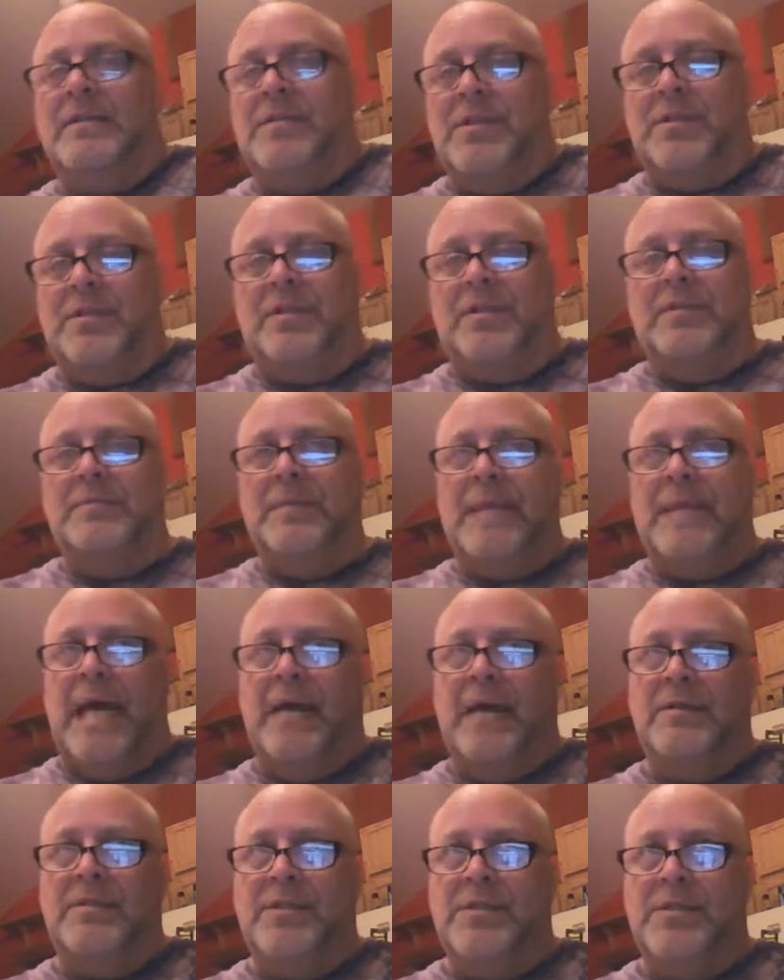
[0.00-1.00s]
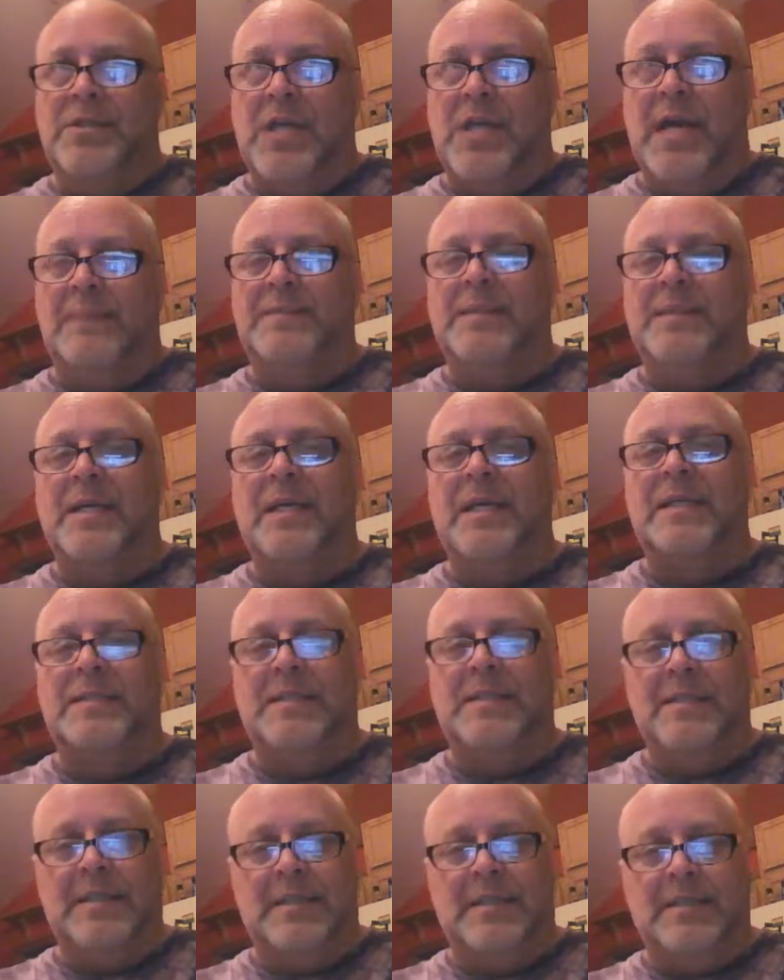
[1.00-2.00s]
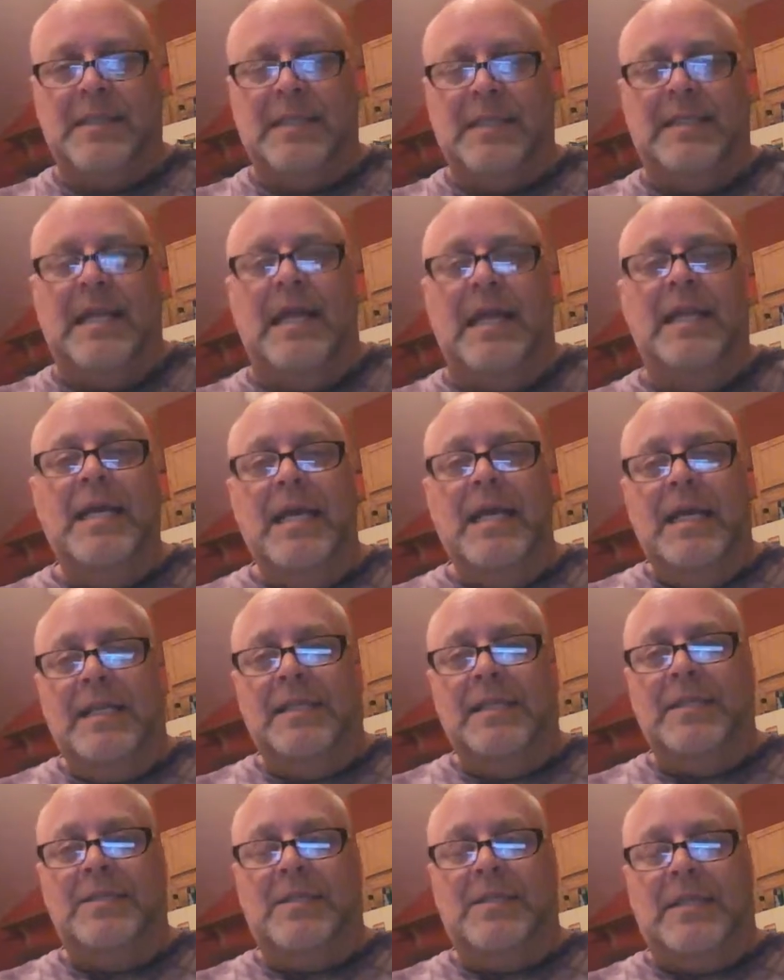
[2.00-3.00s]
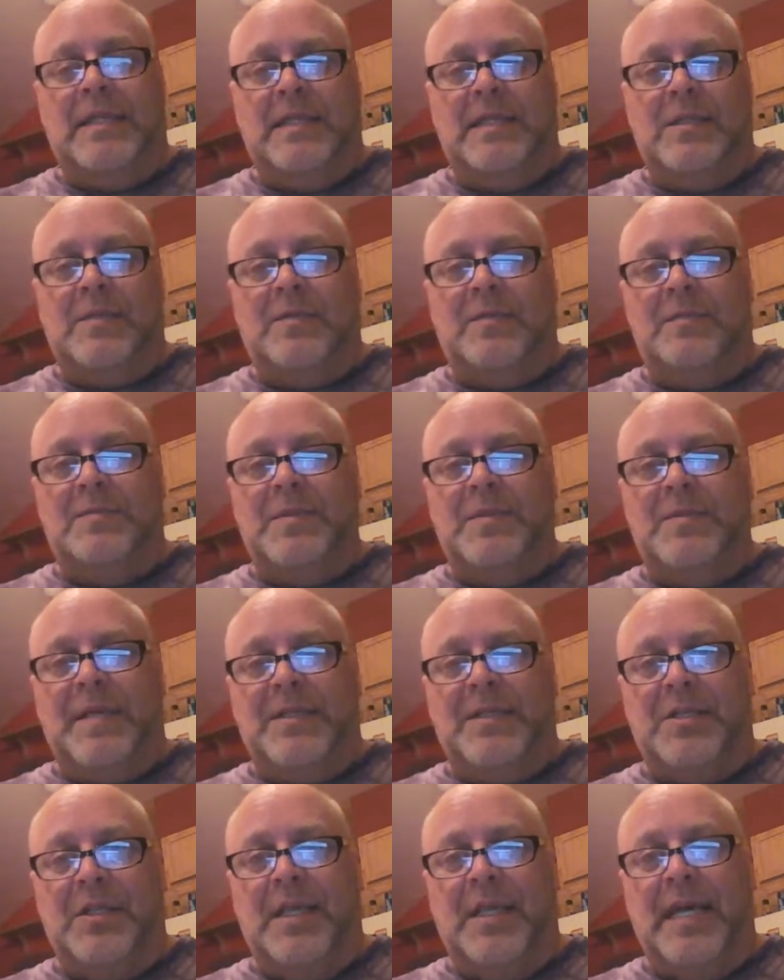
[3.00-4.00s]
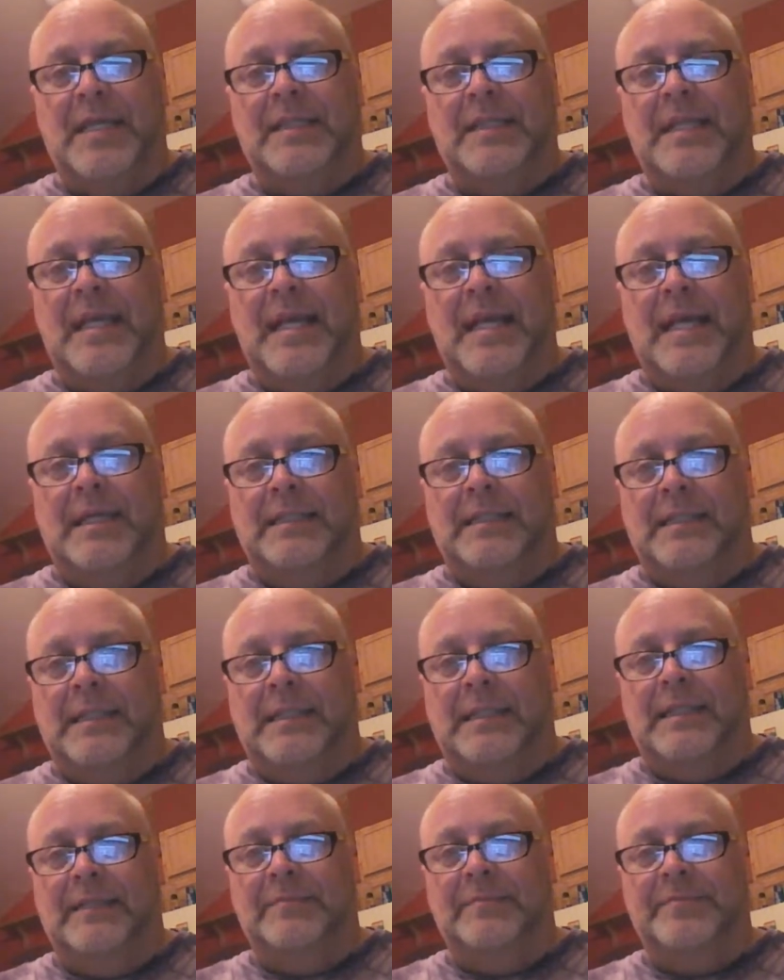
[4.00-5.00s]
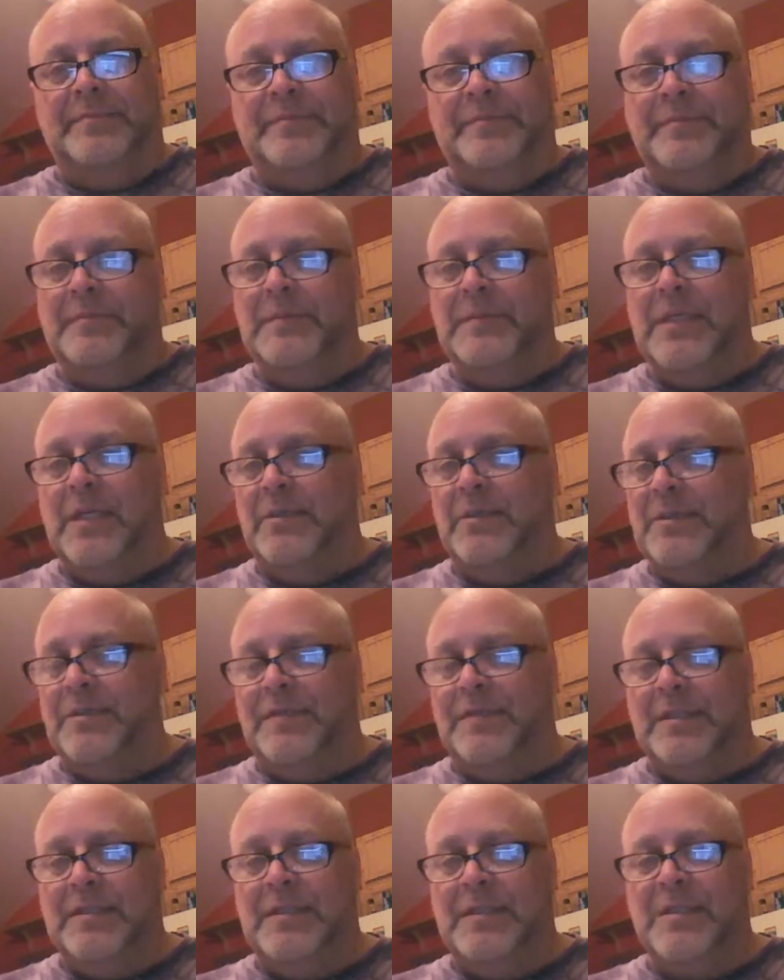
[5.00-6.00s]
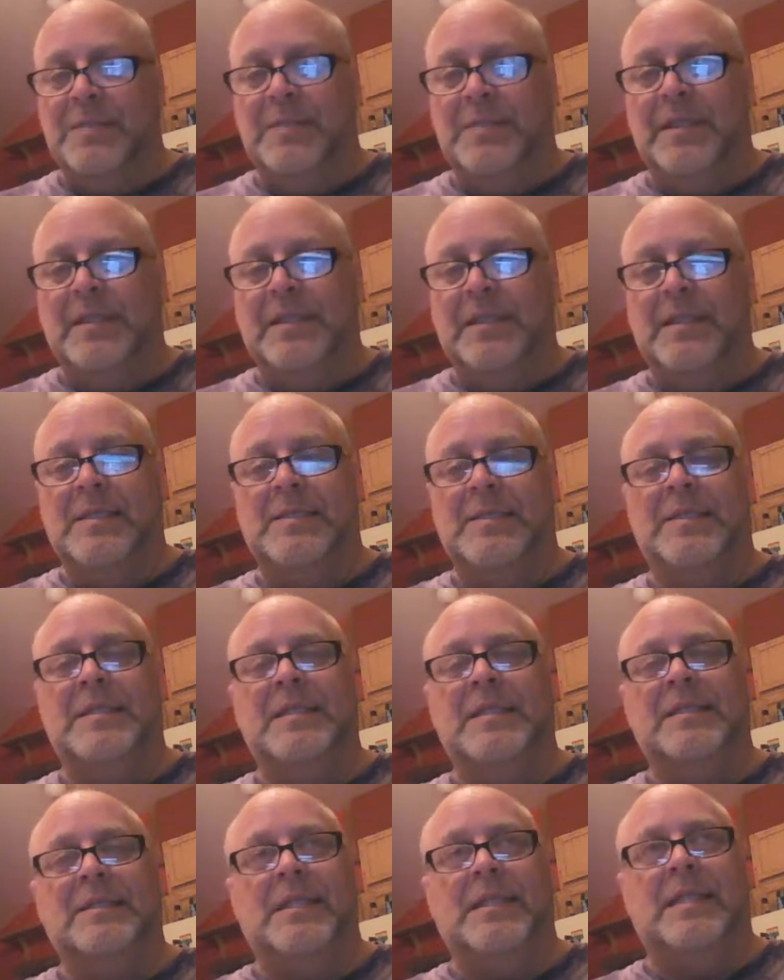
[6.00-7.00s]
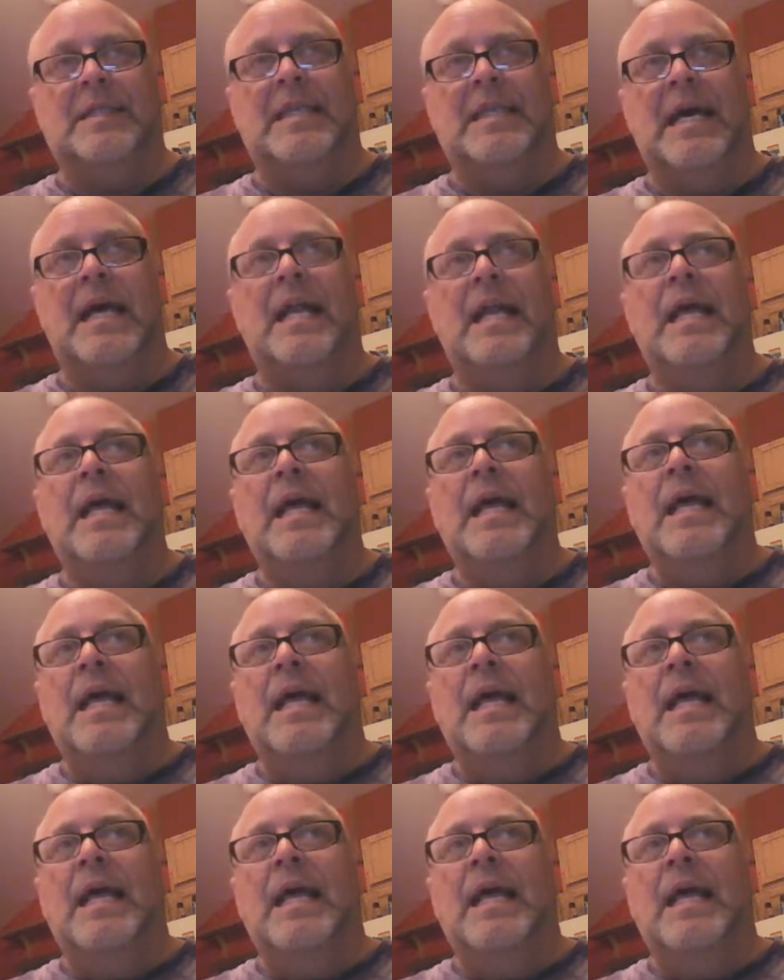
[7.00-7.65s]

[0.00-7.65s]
took them out to job sites and things like that. These are kids from special ed that had, different disabilities and things like that.